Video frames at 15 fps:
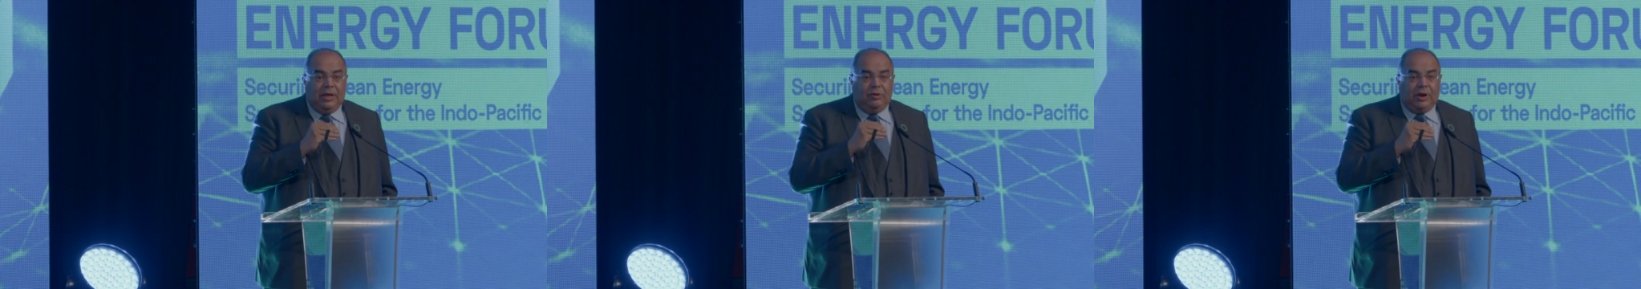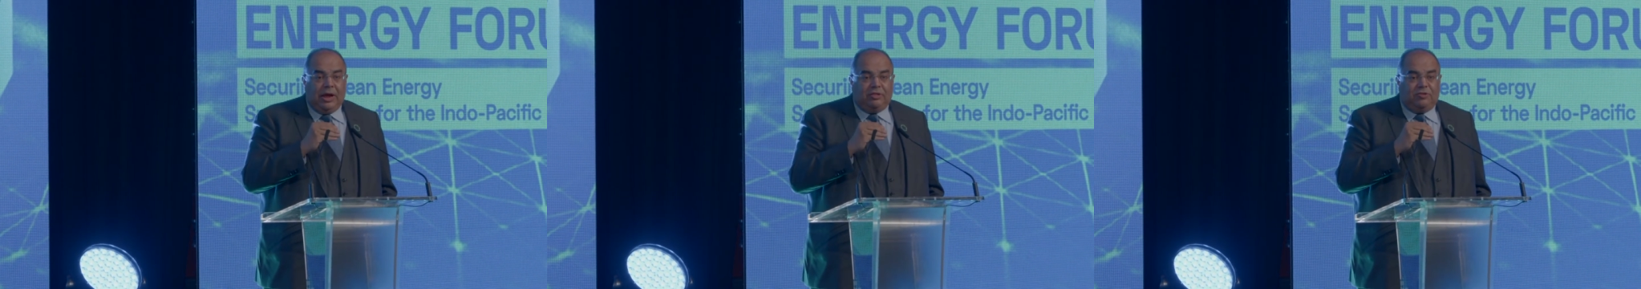
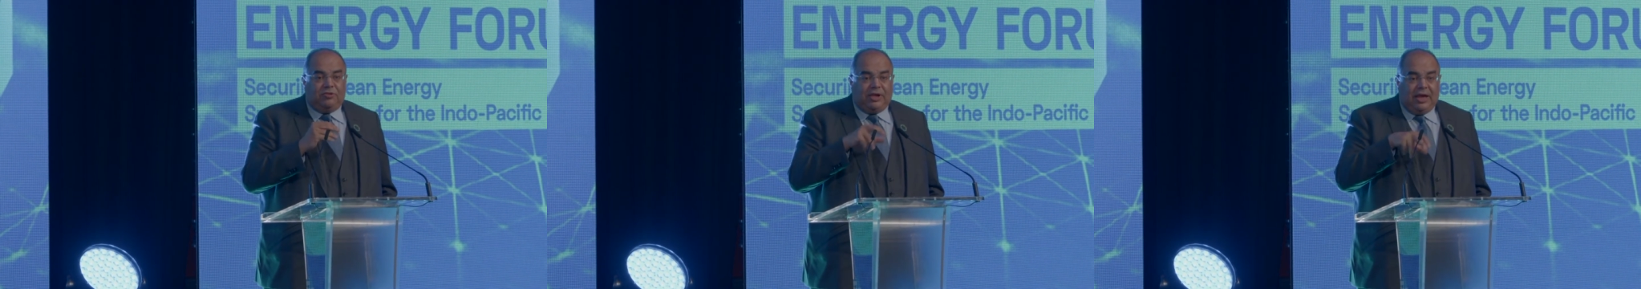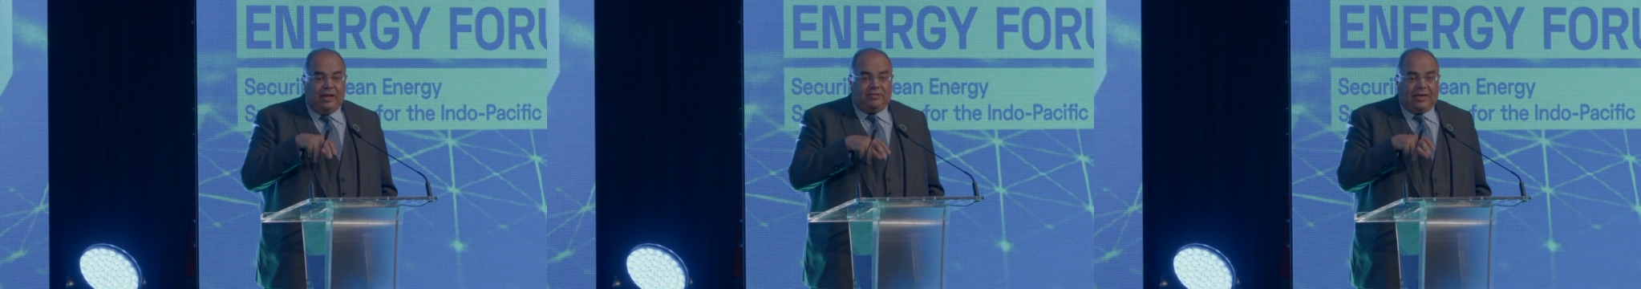United
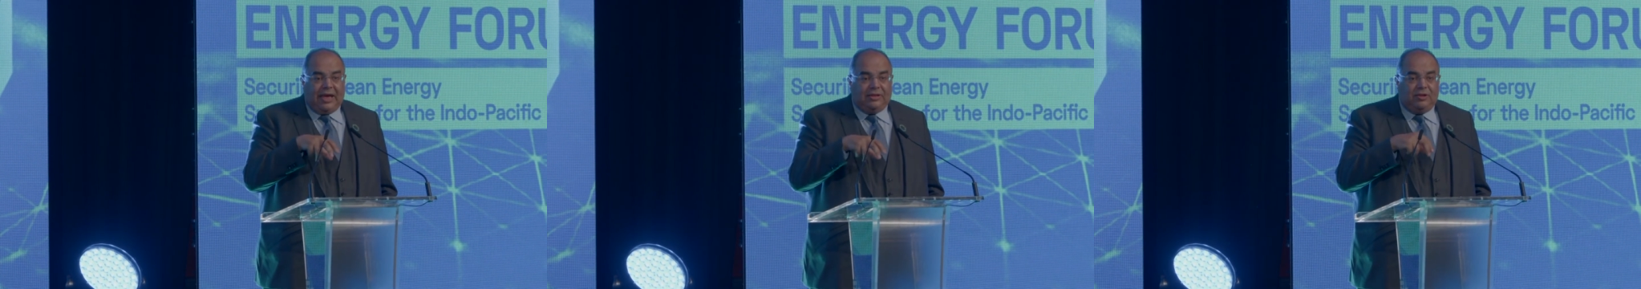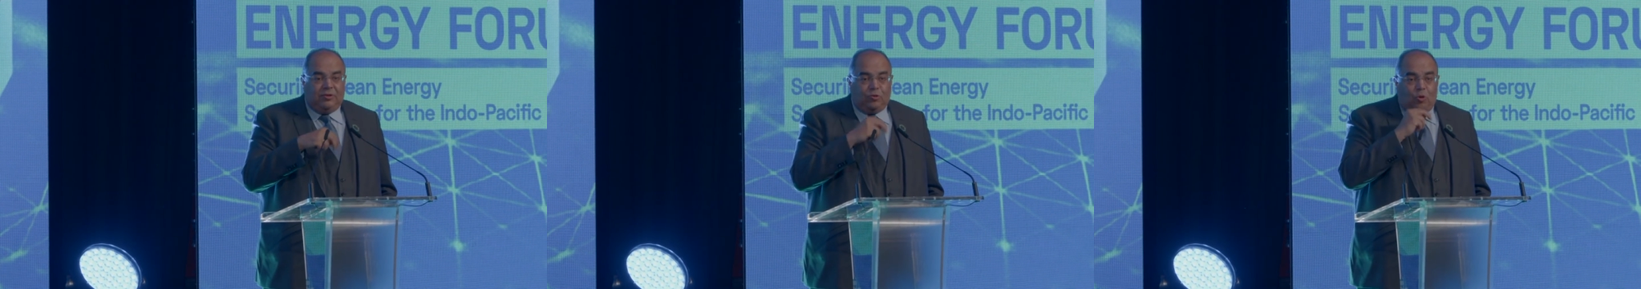States
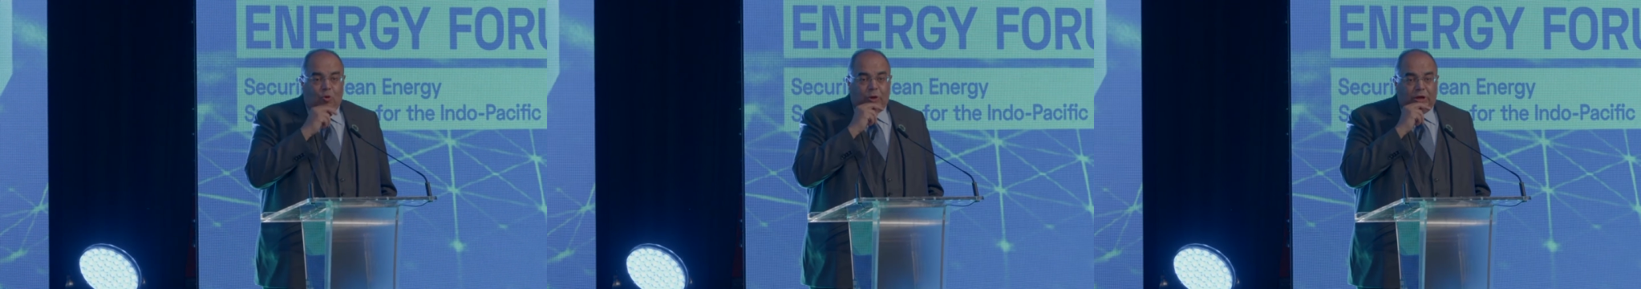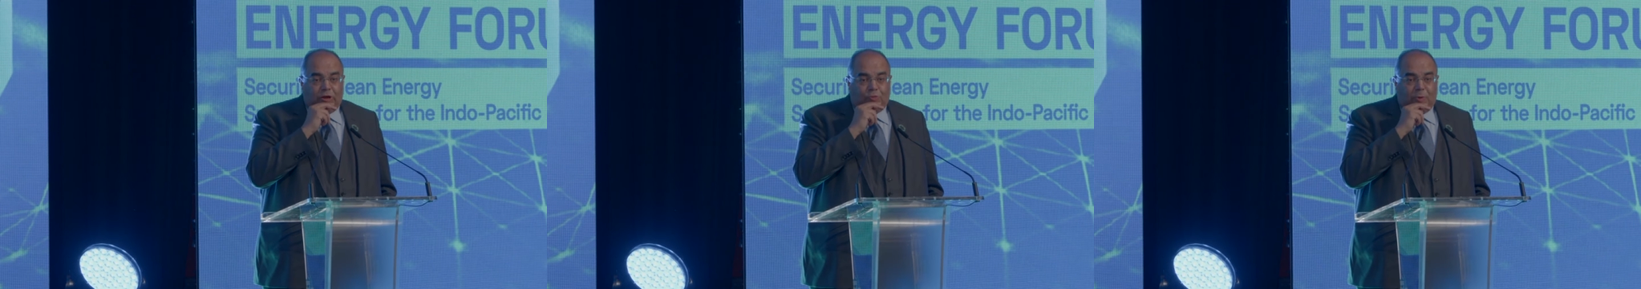had its
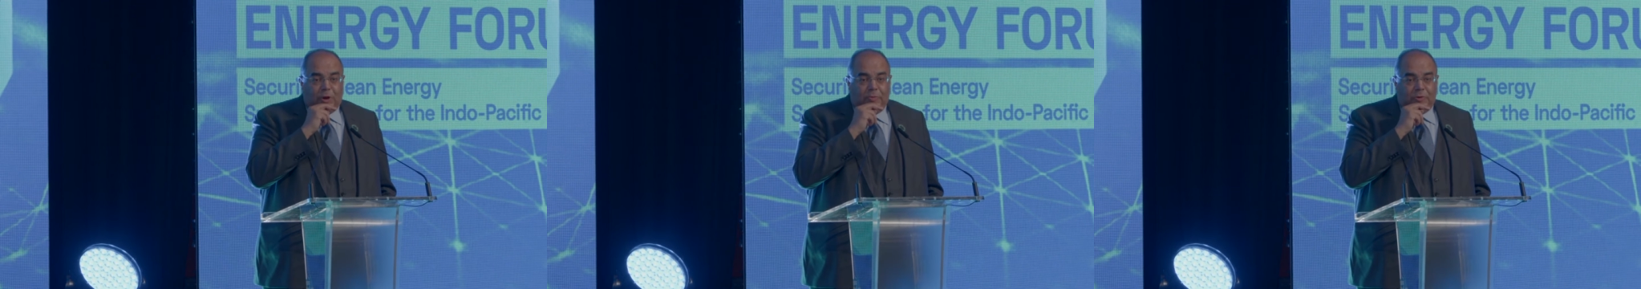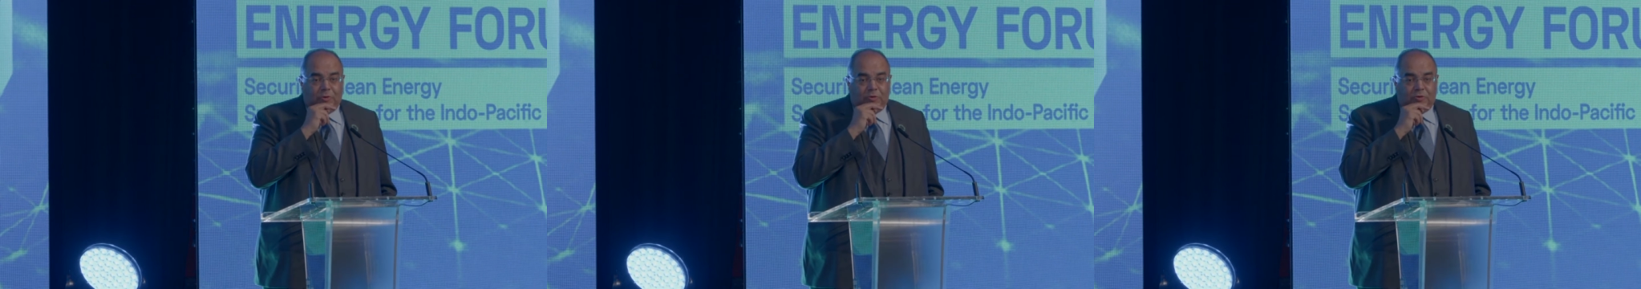own
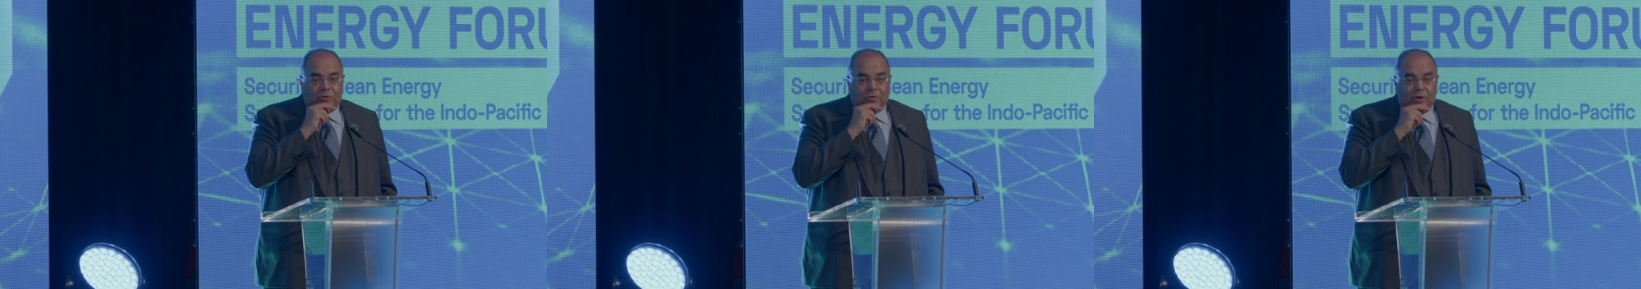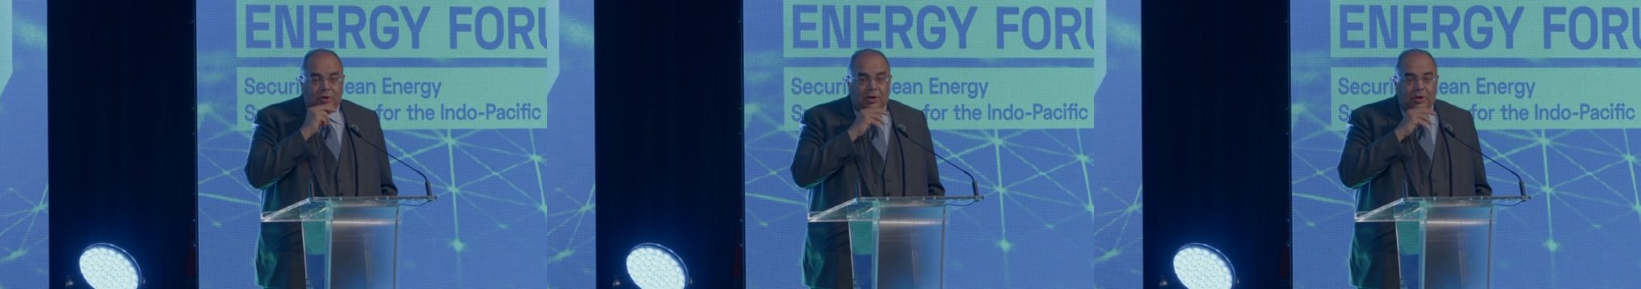experiments.